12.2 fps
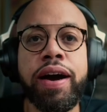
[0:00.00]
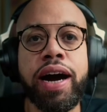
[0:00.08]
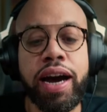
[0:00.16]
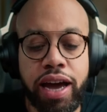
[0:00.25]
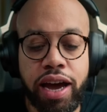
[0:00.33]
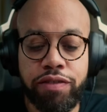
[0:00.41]

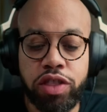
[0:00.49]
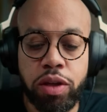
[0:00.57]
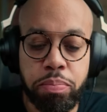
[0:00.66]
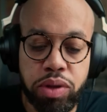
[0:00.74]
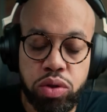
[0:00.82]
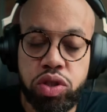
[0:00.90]
I have
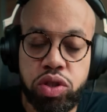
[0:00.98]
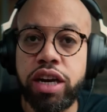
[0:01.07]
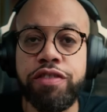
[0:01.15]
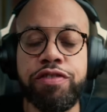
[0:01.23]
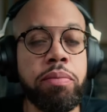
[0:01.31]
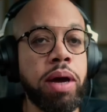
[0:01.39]
the blue
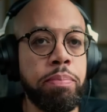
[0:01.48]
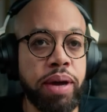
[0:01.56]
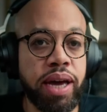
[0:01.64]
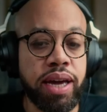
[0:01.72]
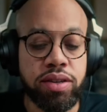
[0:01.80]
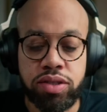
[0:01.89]
setup for my
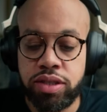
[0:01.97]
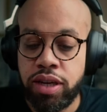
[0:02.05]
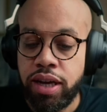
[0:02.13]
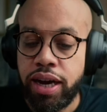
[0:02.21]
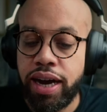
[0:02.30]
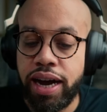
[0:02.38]
bass.
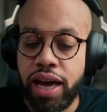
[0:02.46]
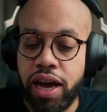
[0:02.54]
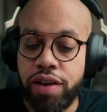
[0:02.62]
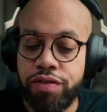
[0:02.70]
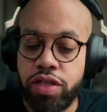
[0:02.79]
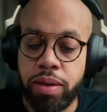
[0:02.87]
I
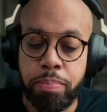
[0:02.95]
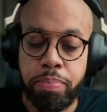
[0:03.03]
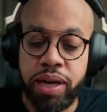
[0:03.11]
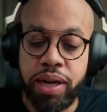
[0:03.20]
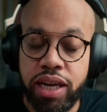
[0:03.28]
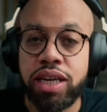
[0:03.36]
have the
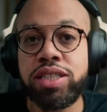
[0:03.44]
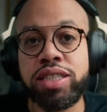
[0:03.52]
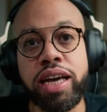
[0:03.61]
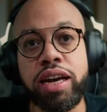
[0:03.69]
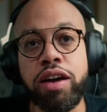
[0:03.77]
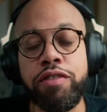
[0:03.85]
pink
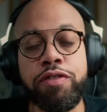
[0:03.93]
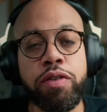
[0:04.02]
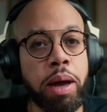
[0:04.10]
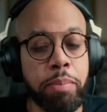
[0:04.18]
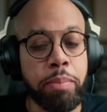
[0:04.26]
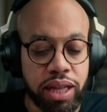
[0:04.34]
setup for
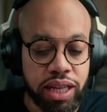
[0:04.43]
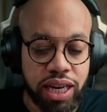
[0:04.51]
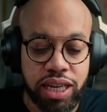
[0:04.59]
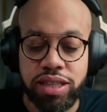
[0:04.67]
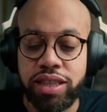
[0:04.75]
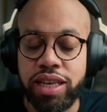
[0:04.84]
my
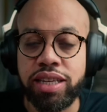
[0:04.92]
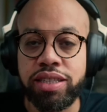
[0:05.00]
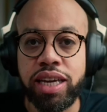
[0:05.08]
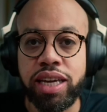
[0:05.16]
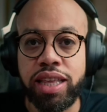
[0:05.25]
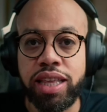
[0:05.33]
melodies and things
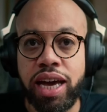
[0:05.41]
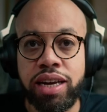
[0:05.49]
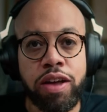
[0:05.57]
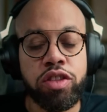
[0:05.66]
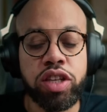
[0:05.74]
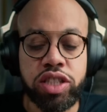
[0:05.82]
like that.
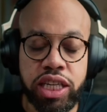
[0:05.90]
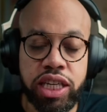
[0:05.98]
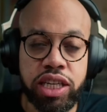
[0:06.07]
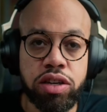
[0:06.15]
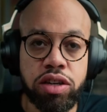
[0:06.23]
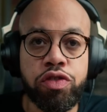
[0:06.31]
The
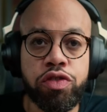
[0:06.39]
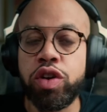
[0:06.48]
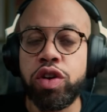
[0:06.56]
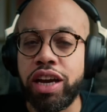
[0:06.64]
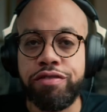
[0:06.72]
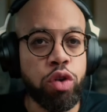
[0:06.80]
teal
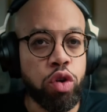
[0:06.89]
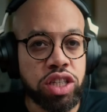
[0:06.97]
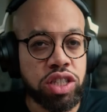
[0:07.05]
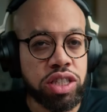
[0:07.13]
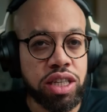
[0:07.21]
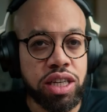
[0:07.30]
for like
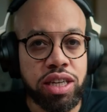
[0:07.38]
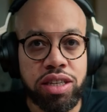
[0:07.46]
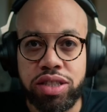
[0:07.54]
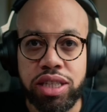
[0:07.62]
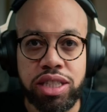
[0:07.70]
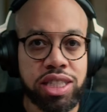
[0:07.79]

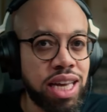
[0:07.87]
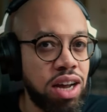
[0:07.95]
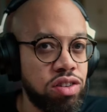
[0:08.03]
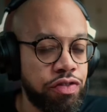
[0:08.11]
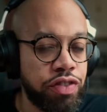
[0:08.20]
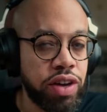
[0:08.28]
voices and
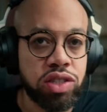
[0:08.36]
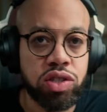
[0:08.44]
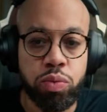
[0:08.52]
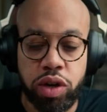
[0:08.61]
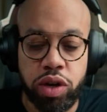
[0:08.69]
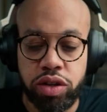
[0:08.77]
sound effects
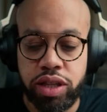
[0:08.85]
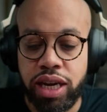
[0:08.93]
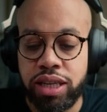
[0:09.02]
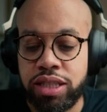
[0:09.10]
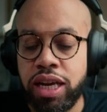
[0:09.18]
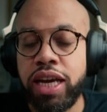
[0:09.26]
and weird
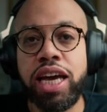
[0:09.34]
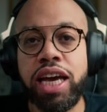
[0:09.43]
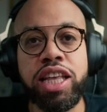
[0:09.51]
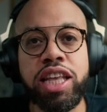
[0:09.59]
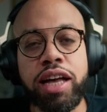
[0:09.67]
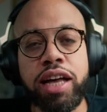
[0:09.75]
things.
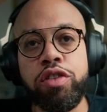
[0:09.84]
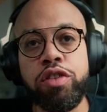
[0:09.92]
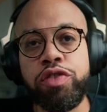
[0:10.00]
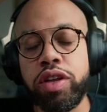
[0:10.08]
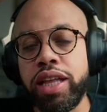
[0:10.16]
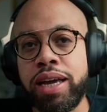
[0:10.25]
And the yellow
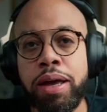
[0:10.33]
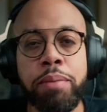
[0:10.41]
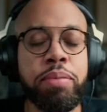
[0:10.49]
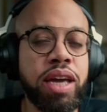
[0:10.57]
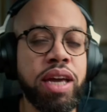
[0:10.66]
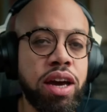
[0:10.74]
for like
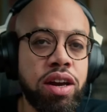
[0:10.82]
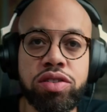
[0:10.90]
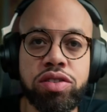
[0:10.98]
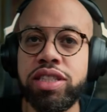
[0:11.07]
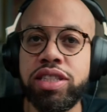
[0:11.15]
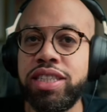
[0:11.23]

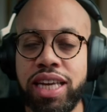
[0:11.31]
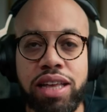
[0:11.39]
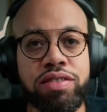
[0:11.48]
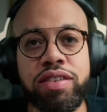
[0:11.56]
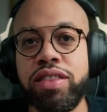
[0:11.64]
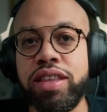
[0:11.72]
pianos and
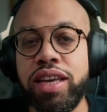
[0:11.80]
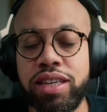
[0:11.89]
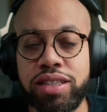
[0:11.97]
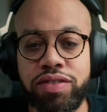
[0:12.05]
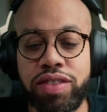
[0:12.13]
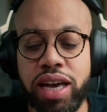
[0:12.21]
synths and
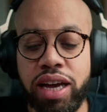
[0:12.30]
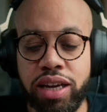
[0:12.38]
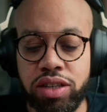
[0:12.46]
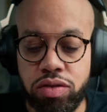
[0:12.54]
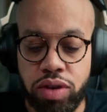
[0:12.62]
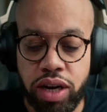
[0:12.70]
things of that
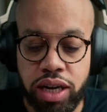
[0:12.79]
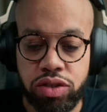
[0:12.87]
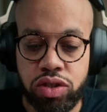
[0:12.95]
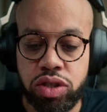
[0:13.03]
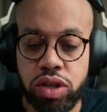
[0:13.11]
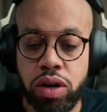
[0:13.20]
nature, right?
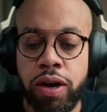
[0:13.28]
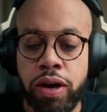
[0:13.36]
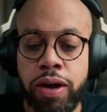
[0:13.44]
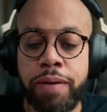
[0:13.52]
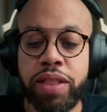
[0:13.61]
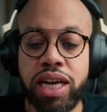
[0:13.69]
So
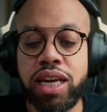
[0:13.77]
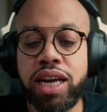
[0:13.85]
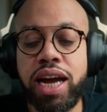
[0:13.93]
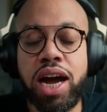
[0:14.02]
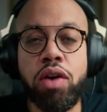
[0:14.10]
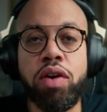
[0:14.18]
that's
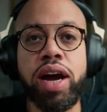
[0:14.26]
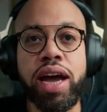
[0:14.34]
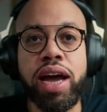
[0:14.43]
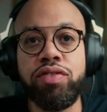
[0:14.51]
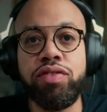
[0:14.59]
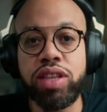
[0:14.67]
kind of how I
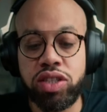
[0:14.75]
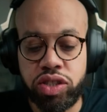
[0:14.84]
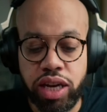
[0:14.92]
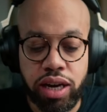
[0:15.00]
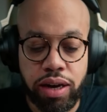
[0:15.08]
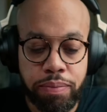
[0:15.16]
have this
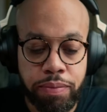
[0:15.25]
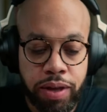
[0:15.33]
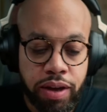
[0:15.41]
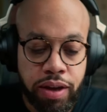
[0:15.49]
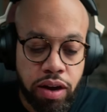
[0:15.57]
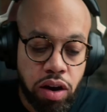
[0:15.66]
set up.
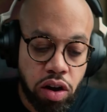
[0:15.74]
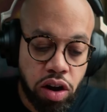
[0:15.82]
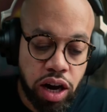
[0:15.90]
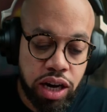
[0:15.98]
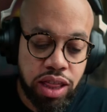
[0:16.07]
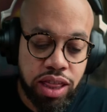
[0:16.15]

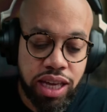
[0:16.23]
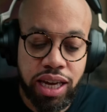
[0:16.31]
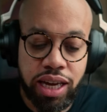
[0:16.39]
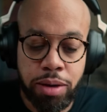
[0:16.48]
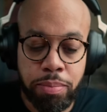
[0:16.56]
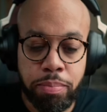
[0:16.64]
On
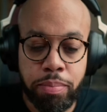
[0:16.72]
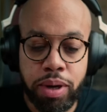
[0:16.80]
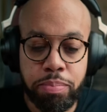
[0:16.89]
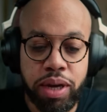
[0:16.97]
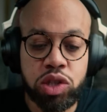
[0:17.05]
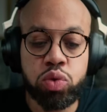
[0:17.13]
the
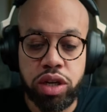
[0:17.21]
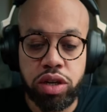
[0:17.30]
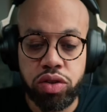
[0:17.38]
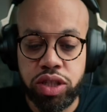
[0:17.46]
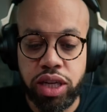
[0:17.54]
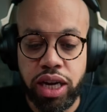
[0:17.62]
mix
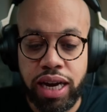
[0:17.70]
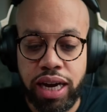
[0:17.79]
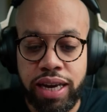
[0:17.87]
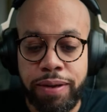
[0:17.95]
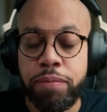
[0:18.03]
window side,